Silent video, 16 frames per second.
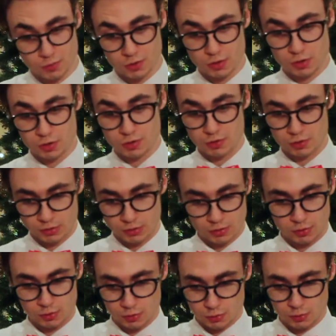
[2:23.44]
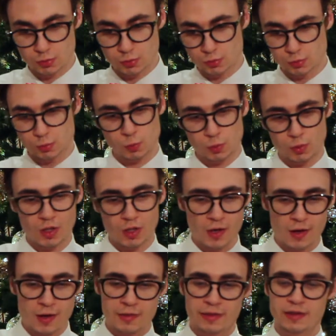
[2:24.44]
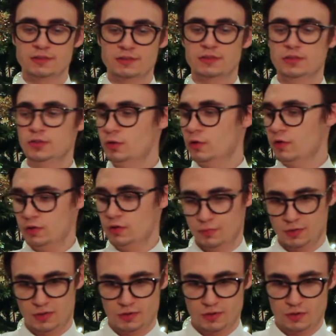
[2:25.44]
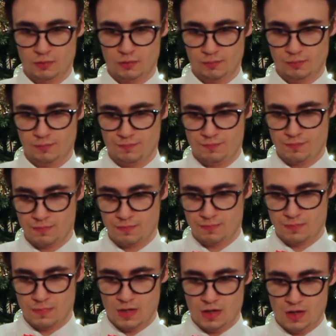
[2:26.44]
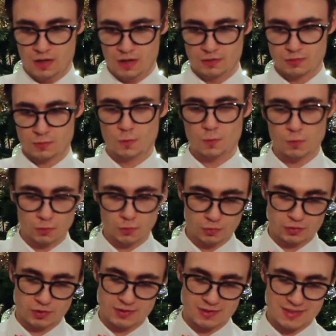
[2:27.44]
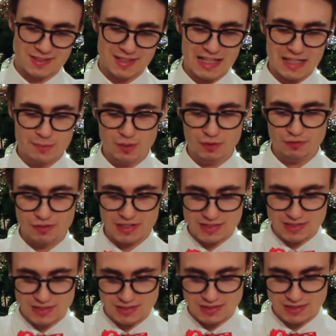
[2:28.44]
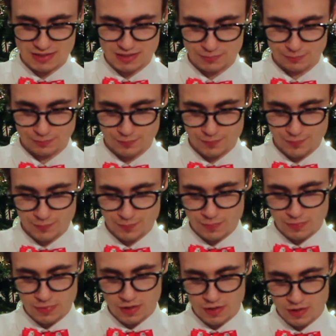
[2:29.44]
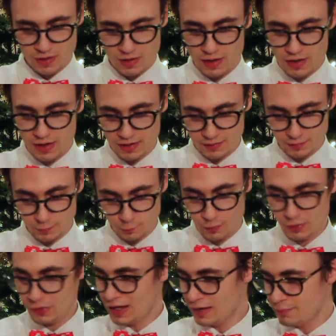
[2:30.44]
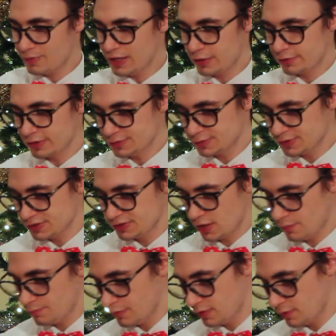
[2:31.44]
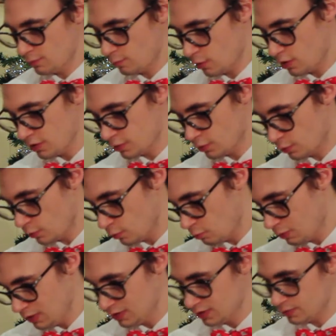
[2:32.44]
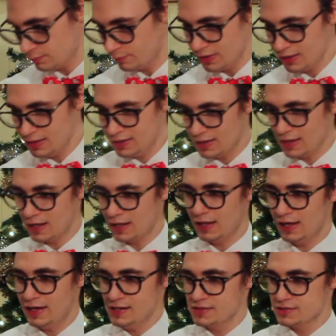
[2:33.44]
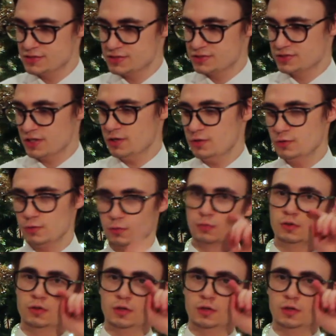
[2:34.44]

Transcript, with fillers: ooh, ooh. That's a new Christmas song. It's called Slimy Fences. Uh, will that be Christmas number one, or will it be Let It Snow